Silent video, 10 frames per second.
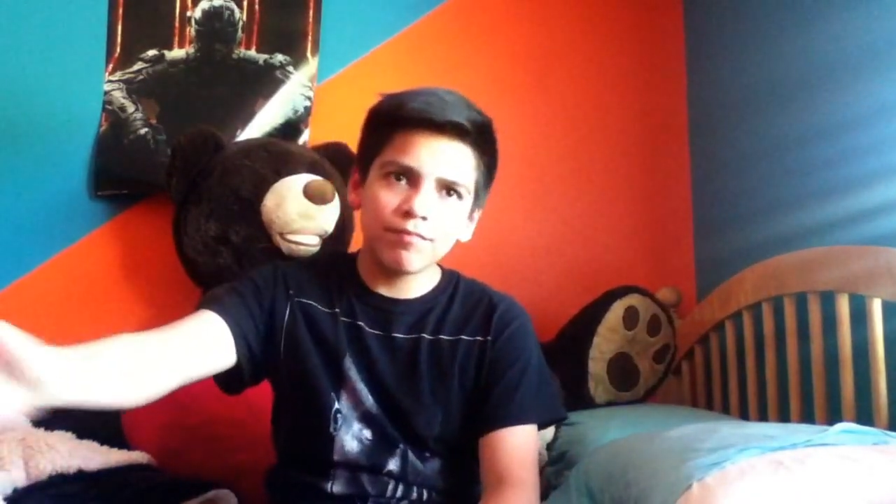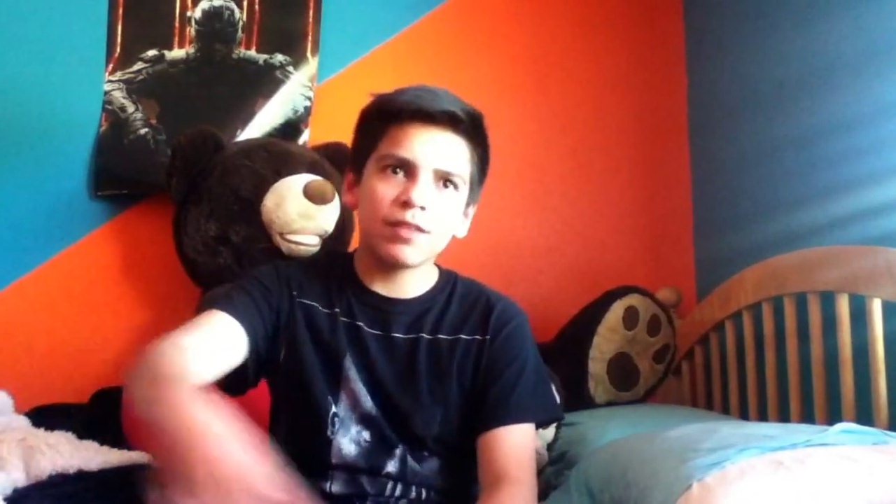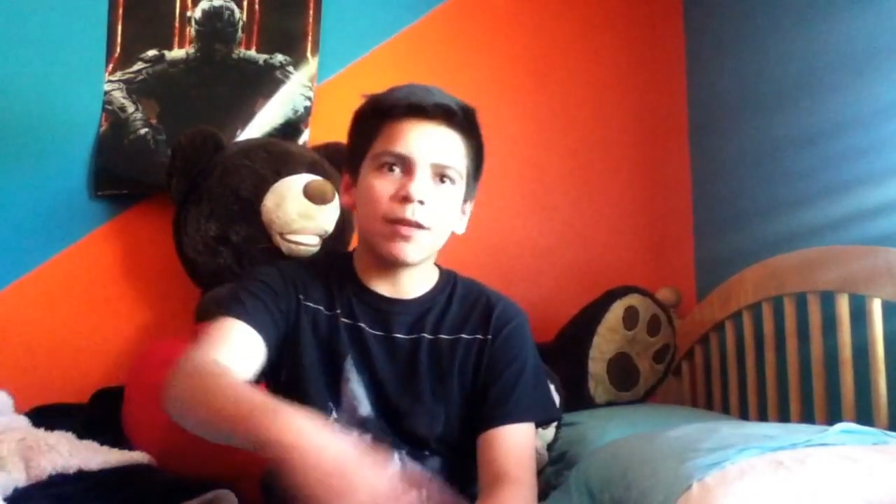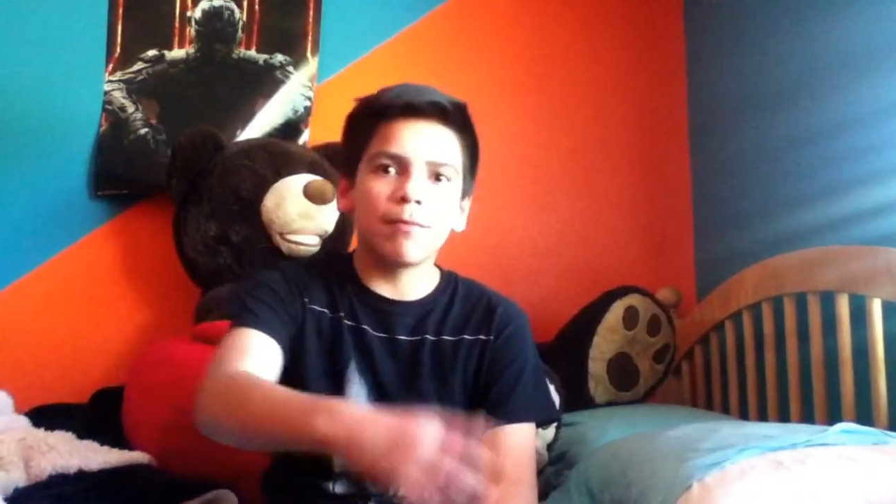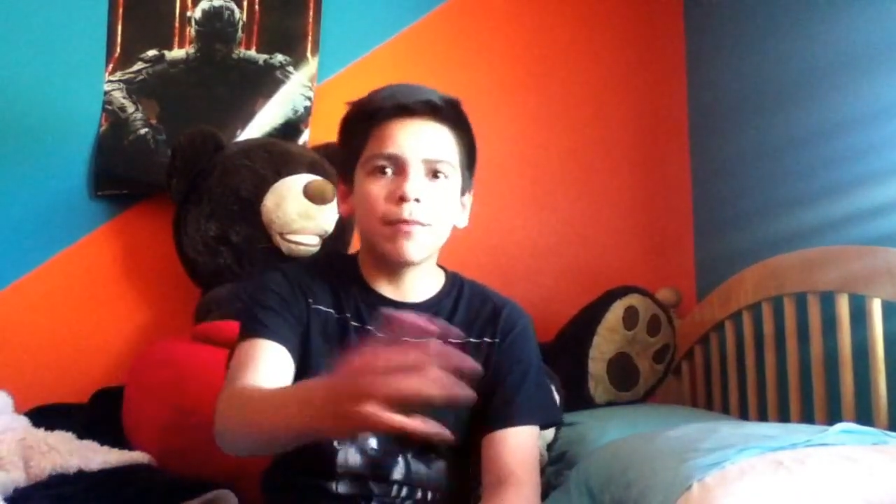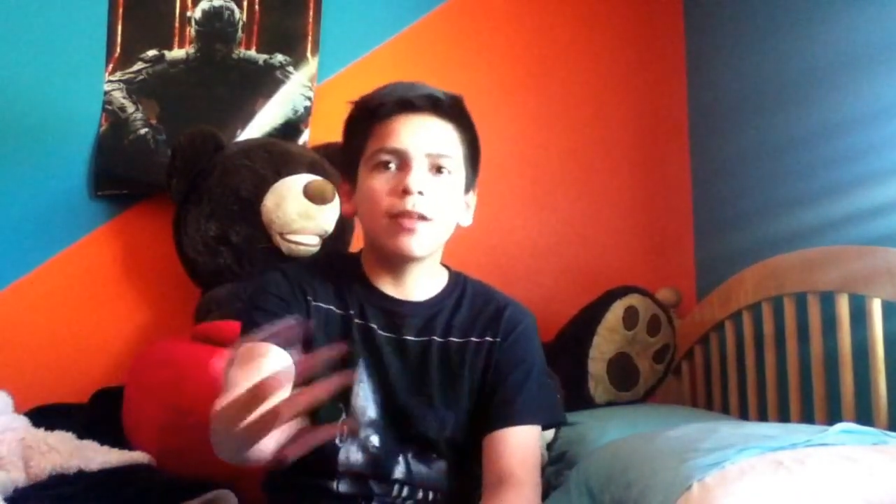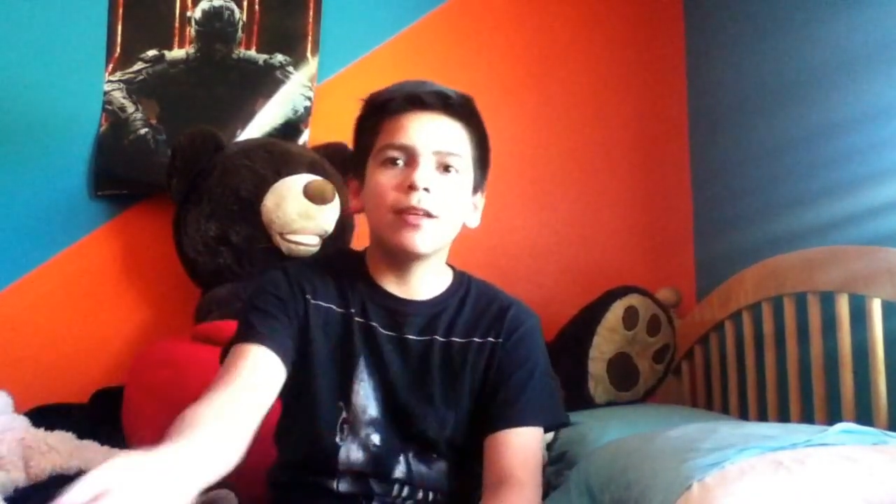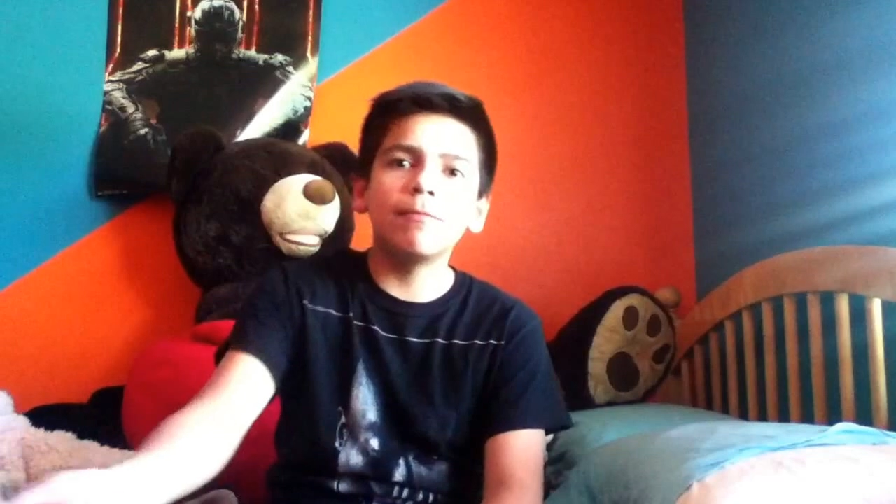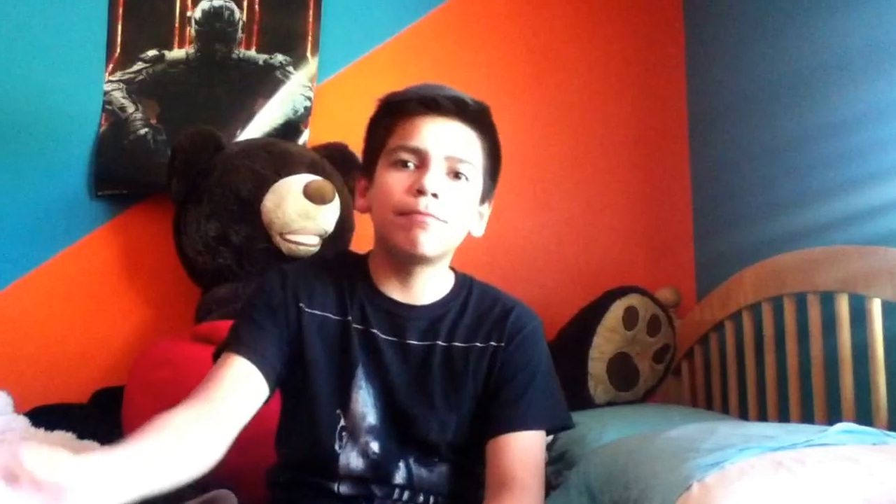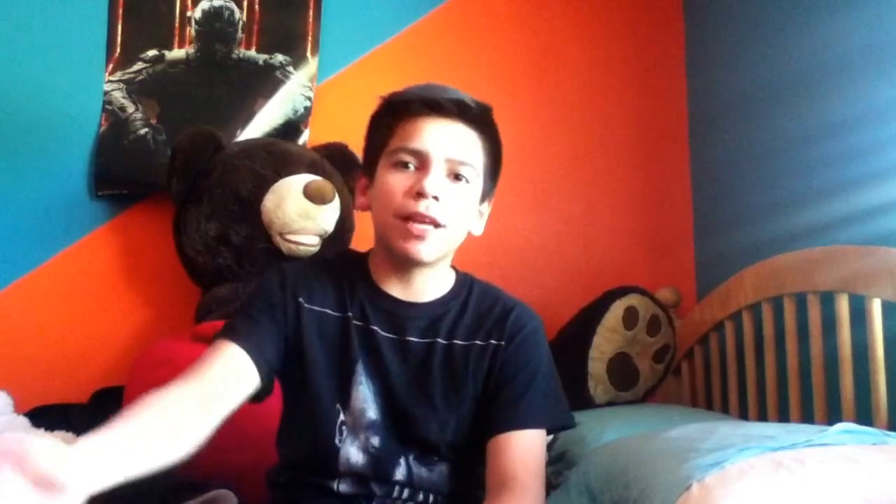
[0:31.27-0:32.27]

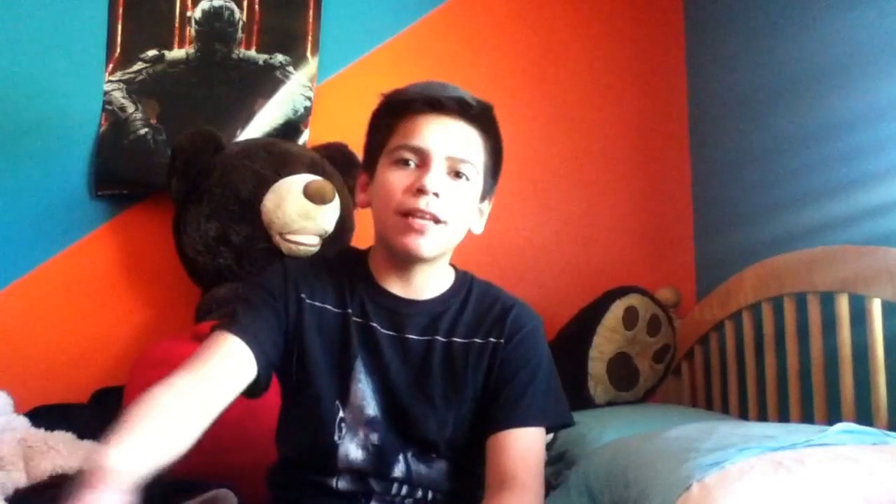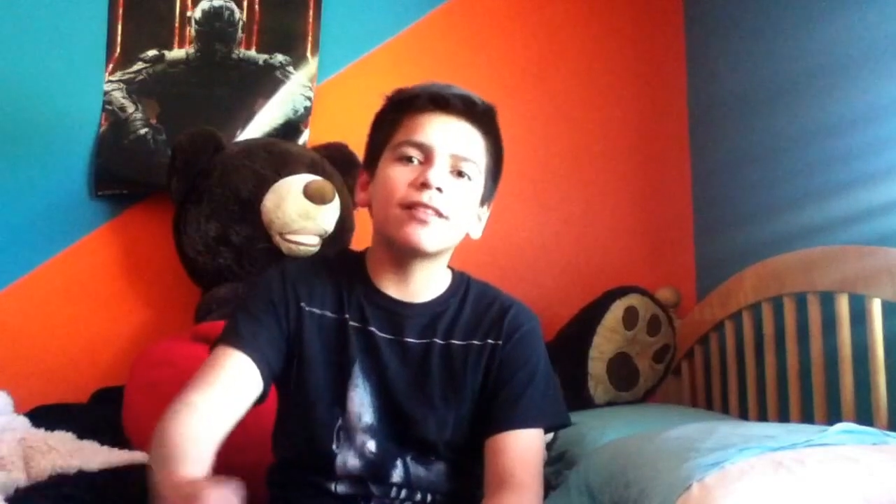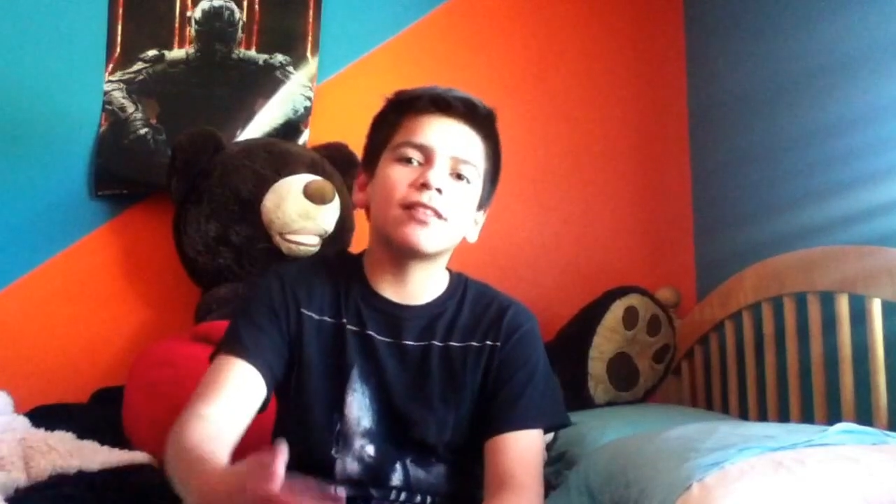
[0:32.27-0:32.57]
somebody blank